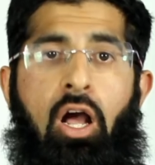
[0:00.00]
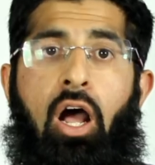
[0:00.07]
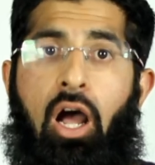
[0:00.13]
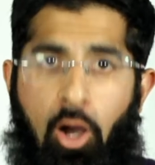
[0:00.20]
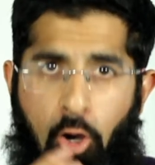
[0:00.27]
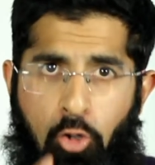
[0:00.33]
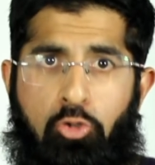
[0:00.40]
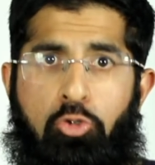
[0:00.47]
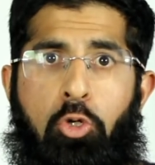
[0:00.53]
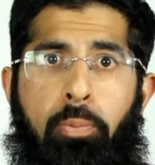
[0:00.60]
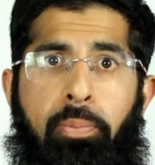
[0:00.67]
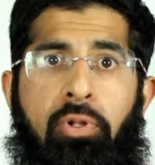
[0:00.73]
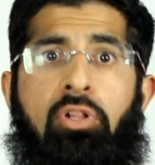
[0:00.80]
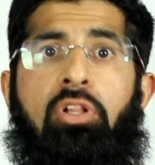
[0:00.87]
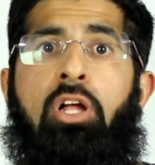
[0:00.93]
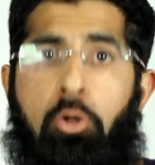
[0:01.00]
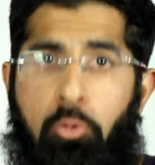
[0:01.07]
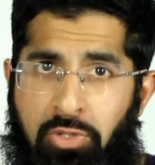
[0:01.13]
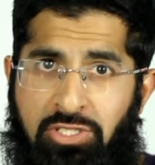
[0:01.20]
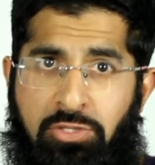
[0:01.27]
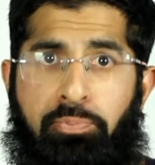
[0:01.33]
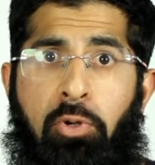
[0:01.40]
an honourable,
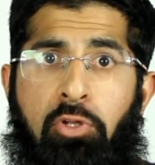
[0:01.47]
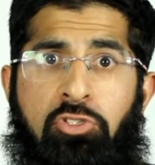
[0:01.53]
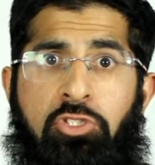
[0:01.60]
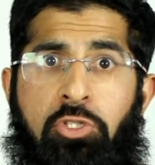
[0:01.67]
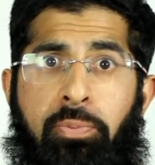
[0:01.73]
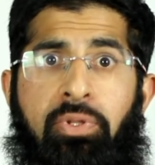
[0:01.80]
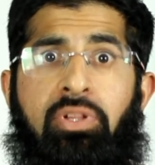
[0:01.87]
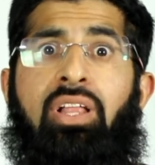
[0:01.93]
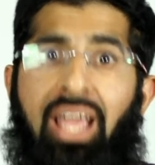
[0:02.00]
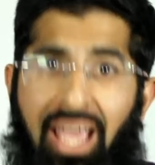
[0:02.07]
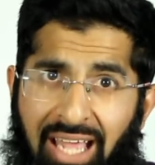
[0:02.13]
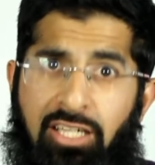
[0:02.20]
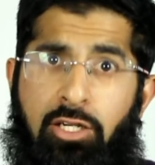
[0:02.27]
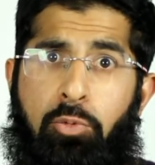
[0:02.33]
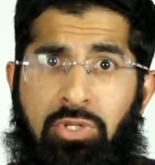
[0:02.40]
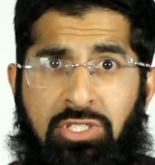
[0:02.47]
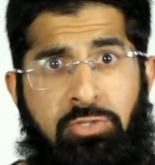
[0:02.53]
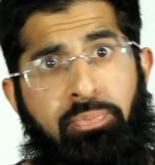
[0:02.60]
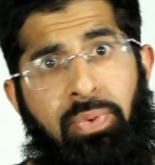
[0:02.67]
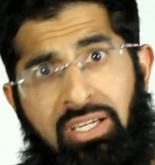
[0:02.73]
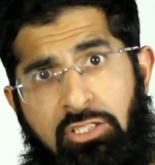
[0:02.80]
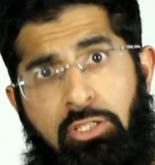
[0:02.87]
responsible and a
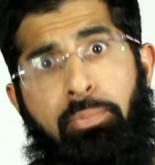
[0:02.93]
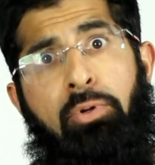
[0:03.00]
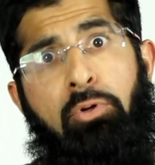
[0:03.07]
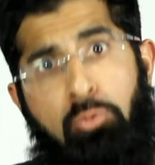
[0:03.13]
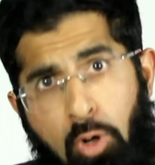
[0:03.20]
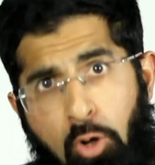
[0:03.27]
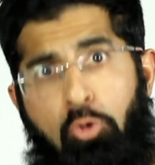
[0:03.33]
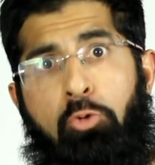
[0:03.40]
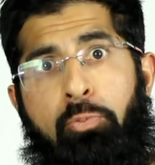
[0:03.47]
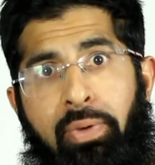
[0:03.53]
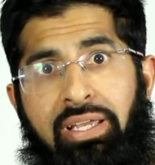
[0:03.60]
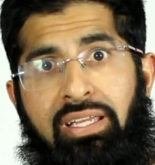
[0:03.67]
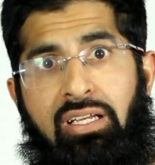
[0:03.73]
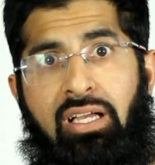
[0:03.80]
respectable role, mate.